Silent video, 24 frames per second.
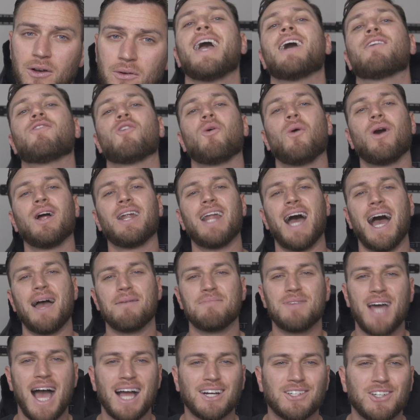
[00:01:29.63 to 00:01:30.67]
Hey everyone,
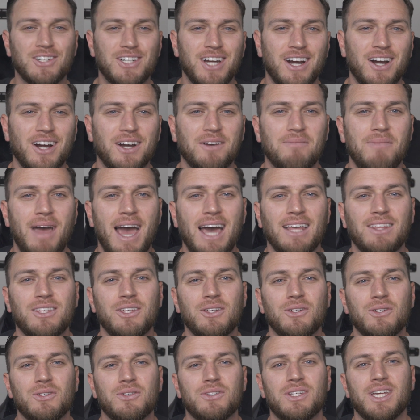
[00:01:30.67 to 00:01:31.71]
I'm Dr. Derek
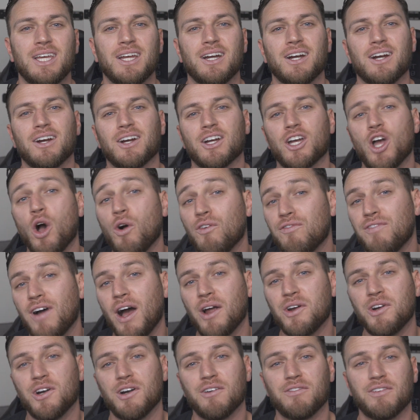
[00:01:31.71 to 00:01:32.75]
Matthews here,
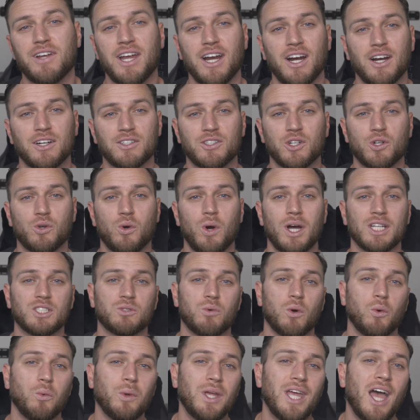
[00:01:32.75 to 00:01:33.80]
co-founder of CharacterQuest,
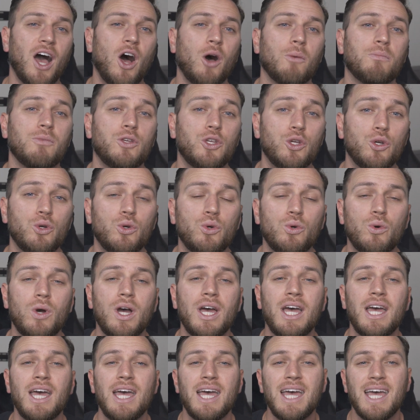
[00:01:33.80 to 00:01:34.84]
where we help you
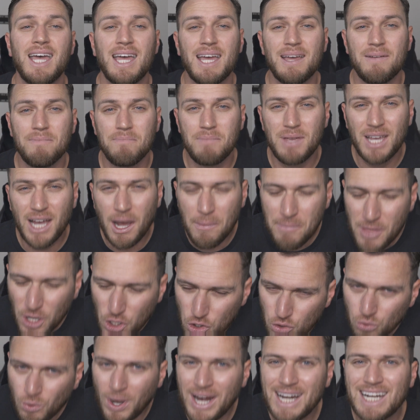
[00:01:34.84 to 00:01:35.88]
become the
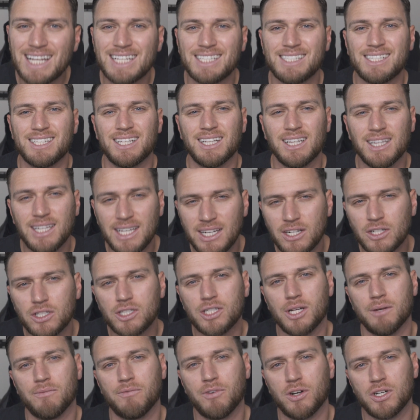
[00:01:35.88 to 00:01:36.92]
greatest
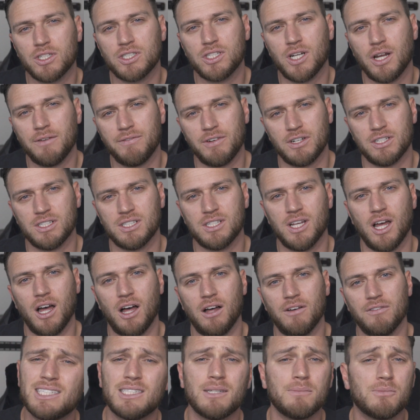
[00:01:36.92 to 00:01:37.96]
leadership version of
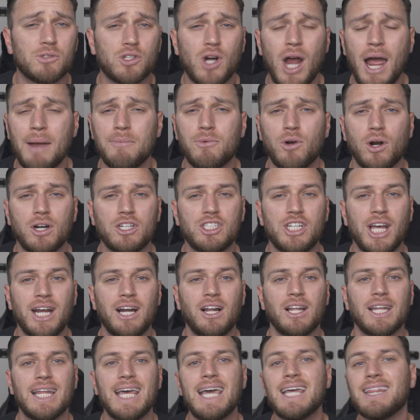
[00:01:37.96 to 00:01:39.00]
yourself. Subscribe to our
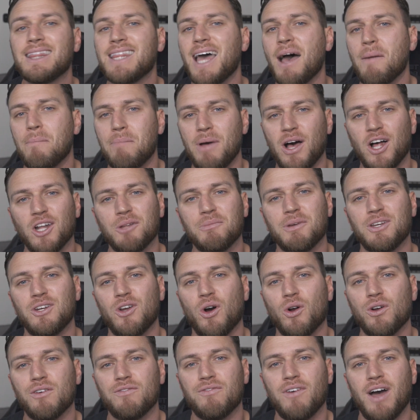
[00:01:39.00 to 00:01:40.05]
channel and hit that bell to be
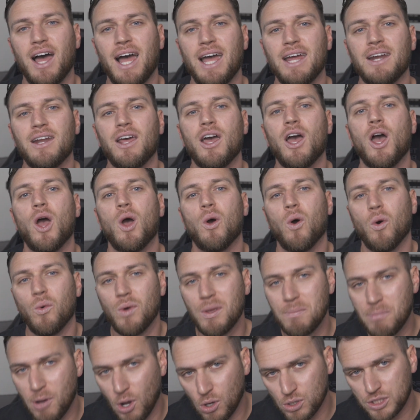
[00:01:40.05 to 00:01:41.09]
notified when
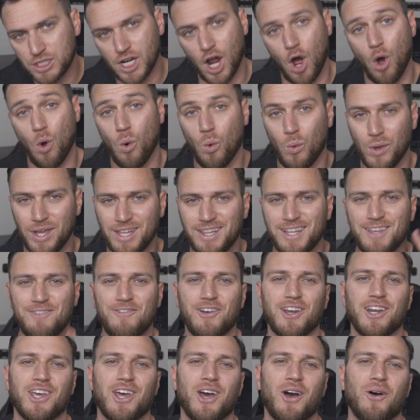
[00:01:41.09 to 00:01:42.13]
we post a weekly
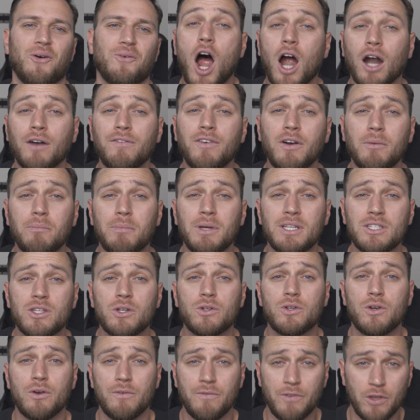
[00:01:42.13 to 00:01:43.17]
video. Harvard
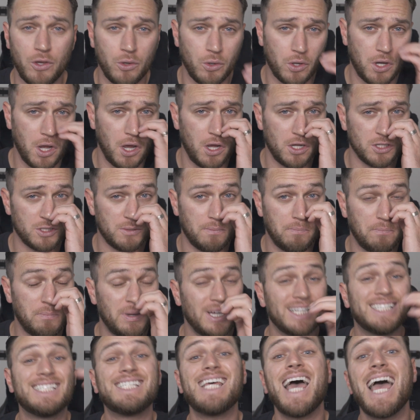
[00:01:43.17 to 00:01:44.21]
Business Review calls
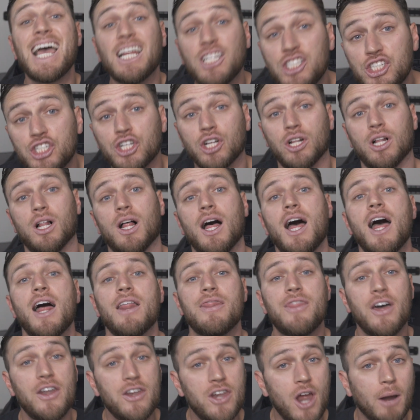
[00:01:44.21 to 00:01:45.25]
potential
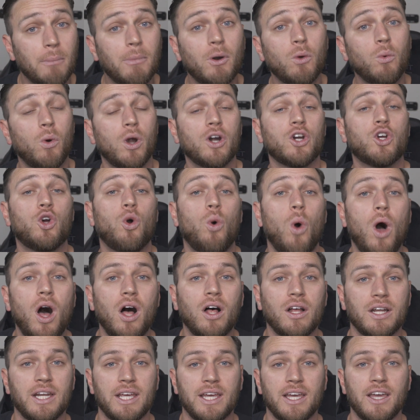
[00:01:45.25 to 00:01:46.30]
the #1
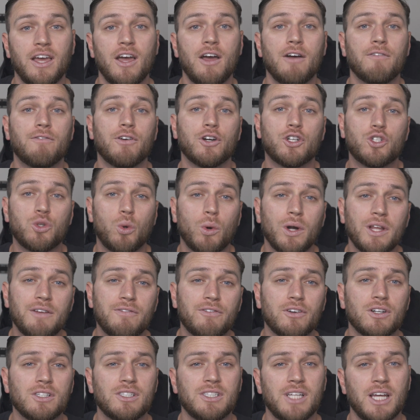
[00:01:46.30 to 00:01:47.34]
quality for
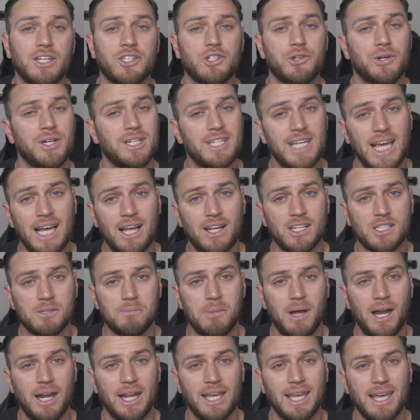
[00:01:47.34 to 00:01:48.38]
21st century talent
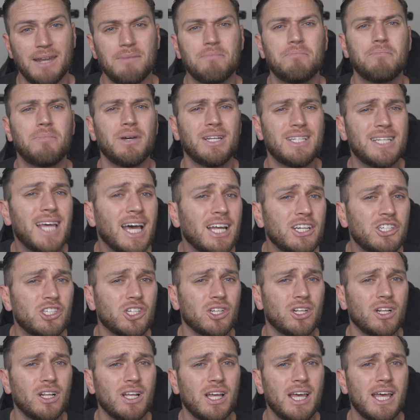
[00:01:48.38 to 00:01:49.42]
spotting. And
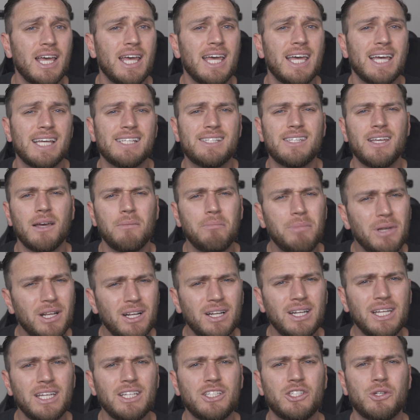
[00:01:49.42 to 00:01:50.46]
potential is the
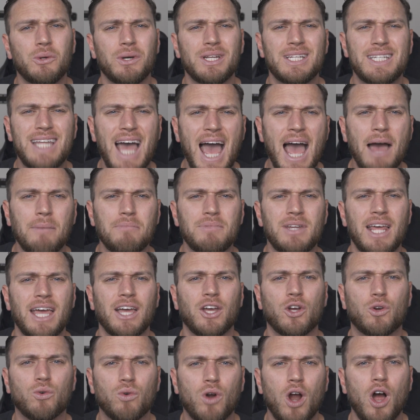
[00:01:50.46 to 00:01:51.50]
ability to adapt
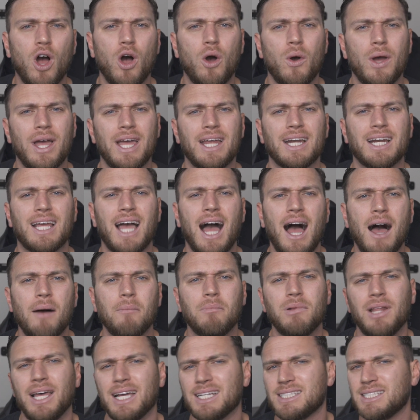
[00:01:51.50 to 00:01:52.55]
and grow in
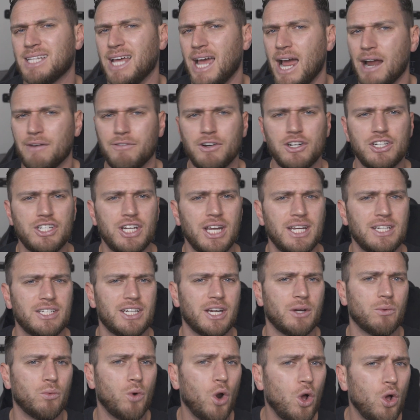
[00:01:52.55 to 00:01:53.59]
complex,
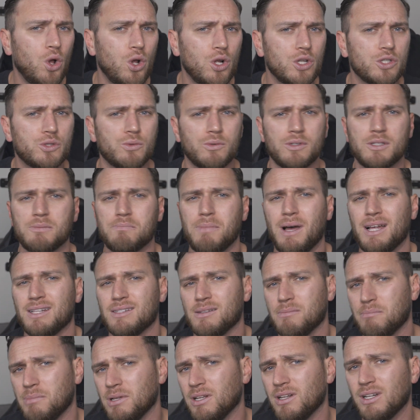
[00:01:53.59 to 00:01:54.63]
ever-changing roles,
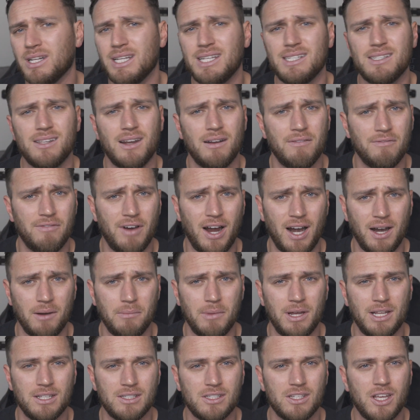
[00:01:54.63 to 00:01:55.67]
responsibilities, and
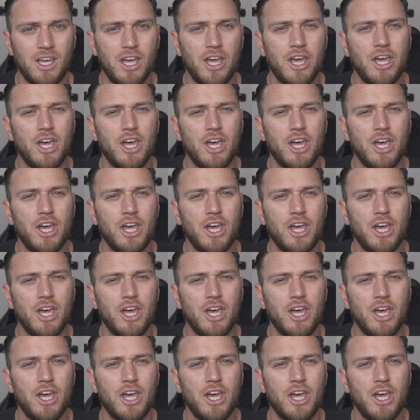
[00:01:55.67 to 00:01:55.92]
environments.